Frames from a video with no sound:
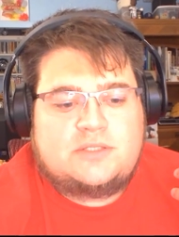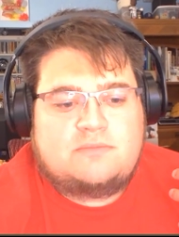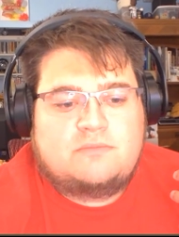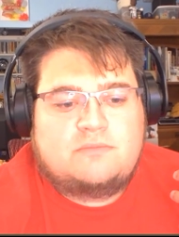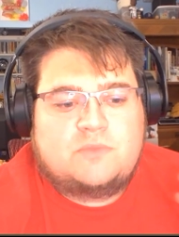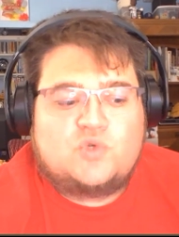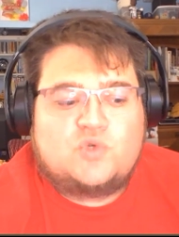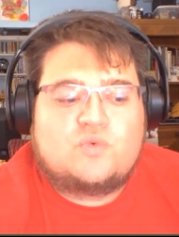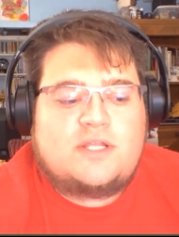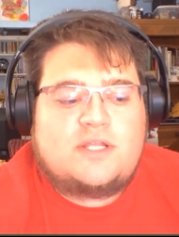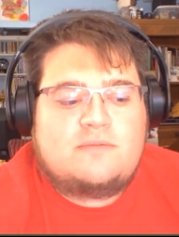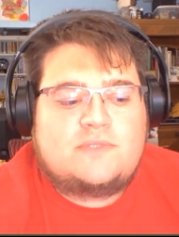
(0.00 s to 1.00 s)

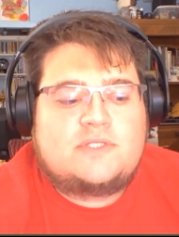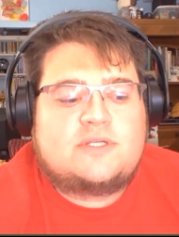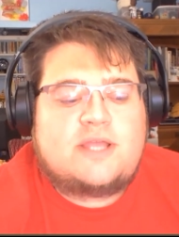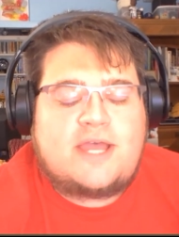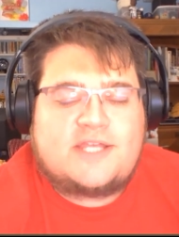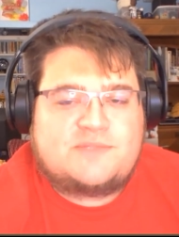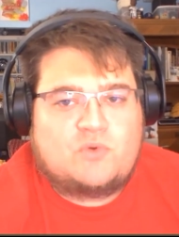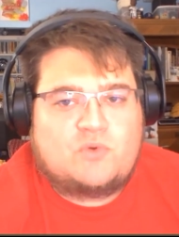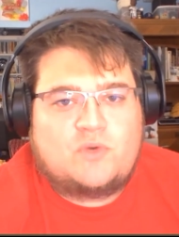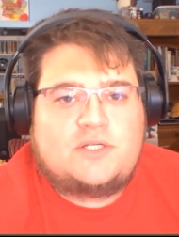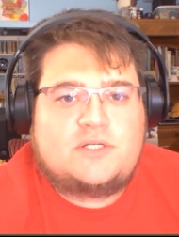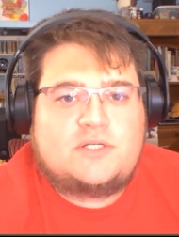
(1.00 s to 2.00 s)
dreams,
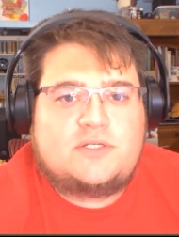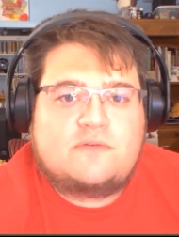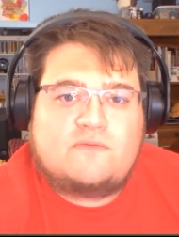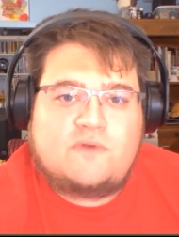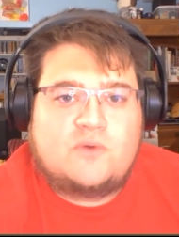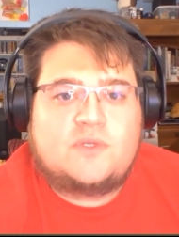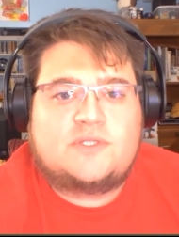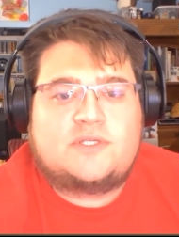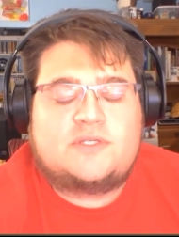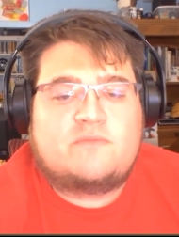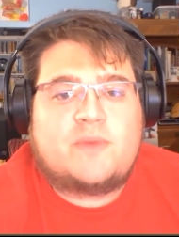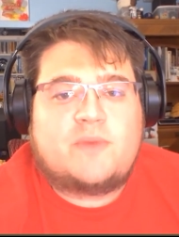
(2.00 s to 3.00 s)
aspirations, and
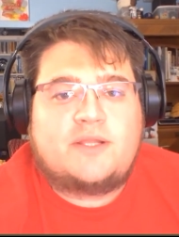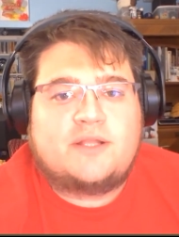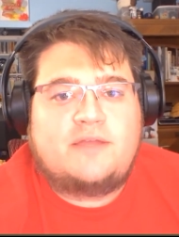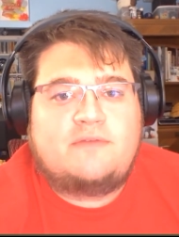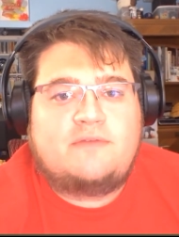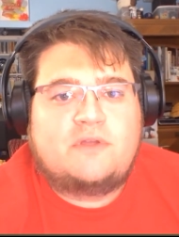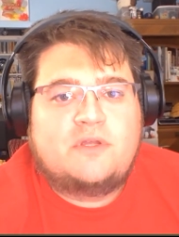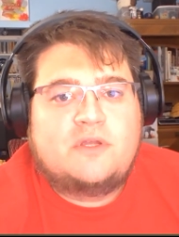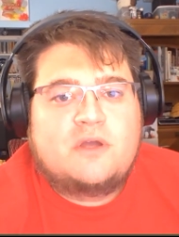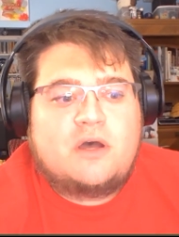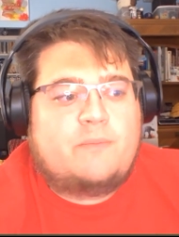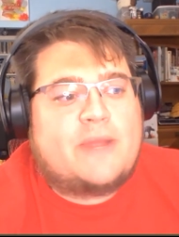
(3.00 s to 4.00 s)
focuses of my life
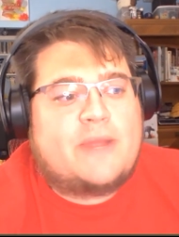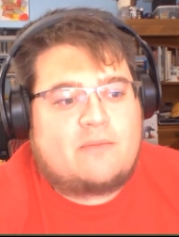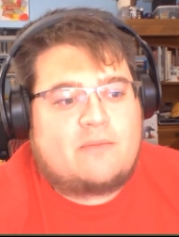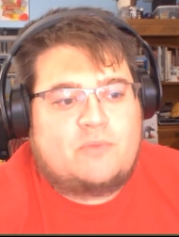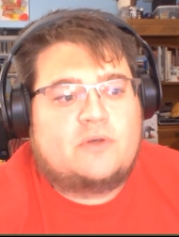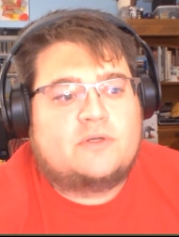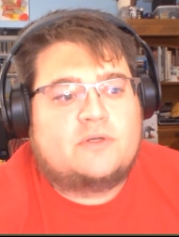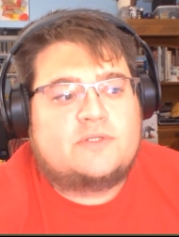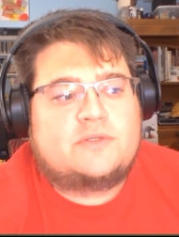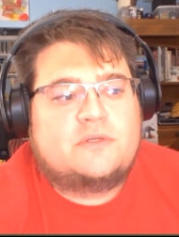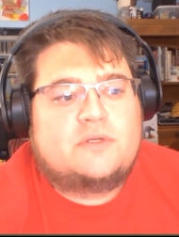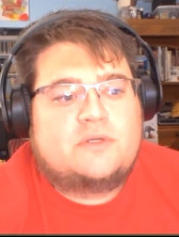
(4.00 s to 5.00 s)
on back
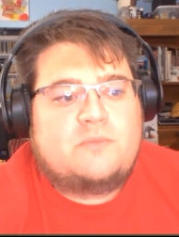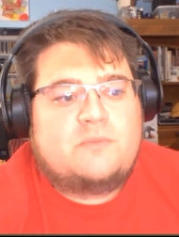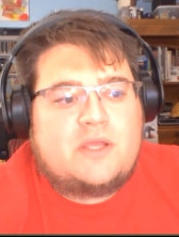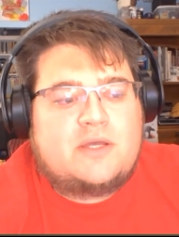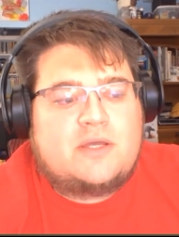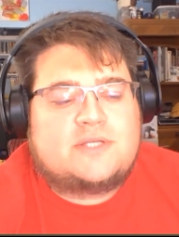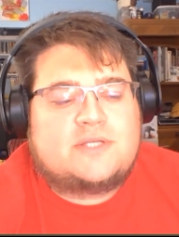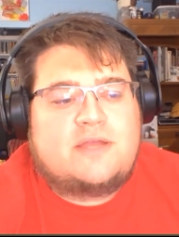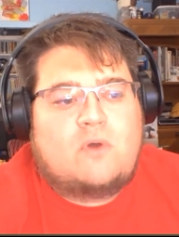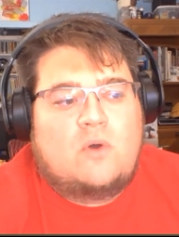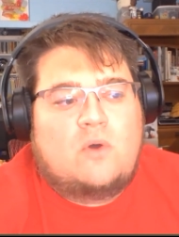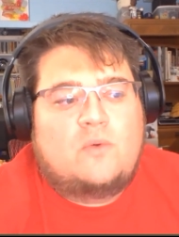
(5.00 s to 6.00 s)
burners because I've
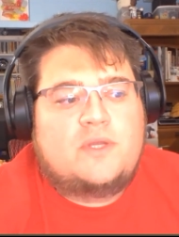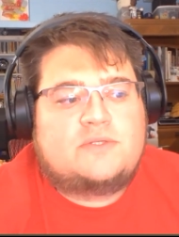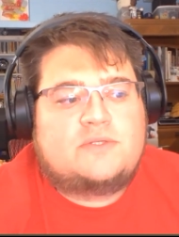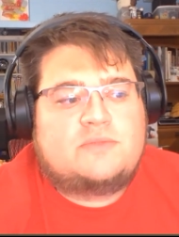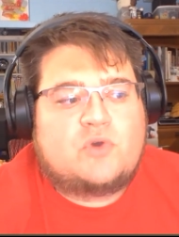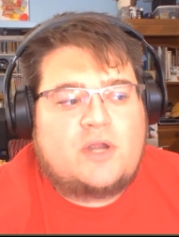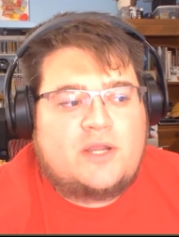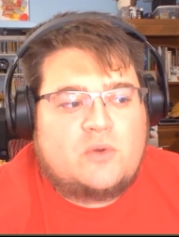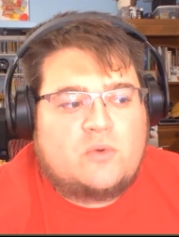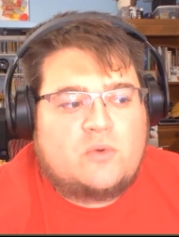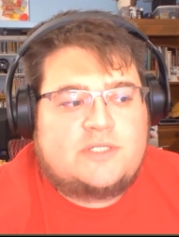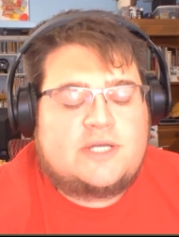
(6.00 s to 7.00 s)
always
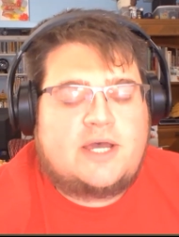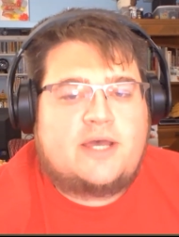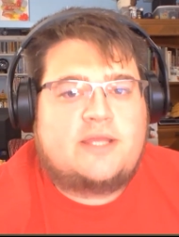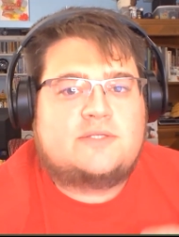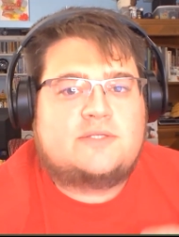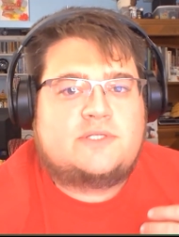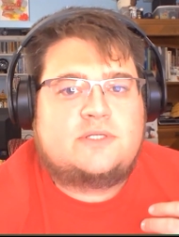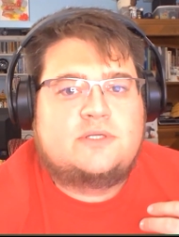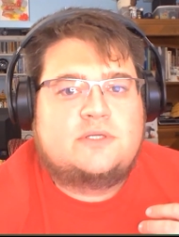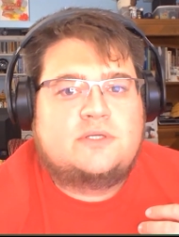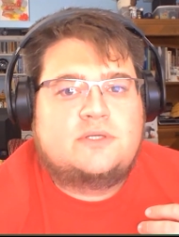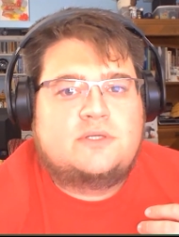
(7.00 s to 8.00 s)
prioritized
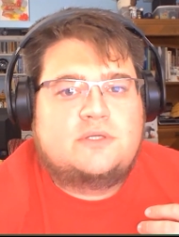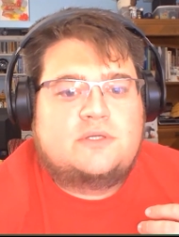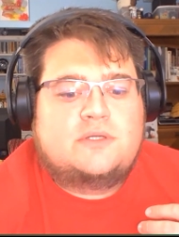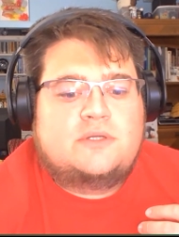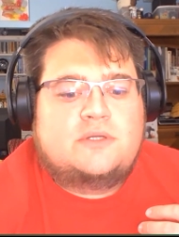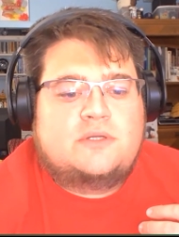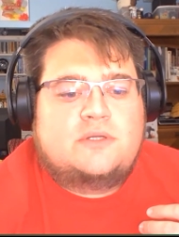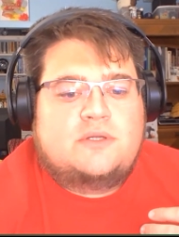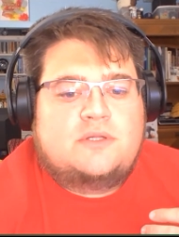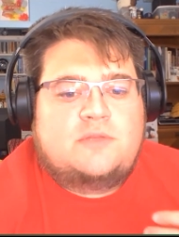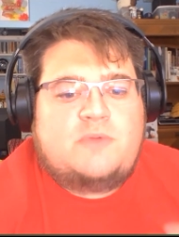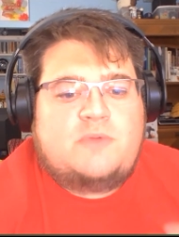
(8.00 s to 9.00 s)

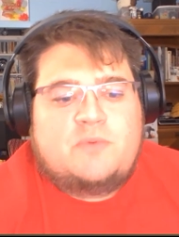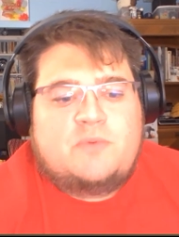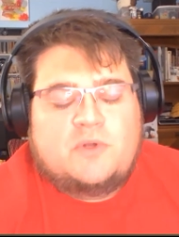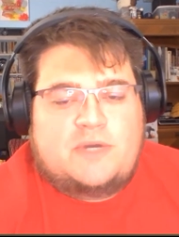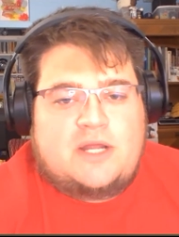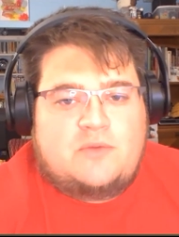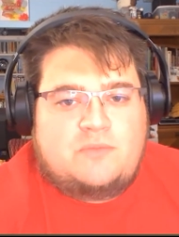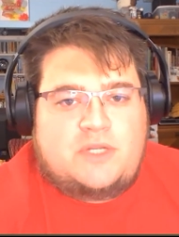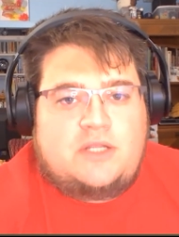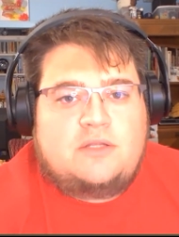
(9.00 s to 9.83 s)
the people around me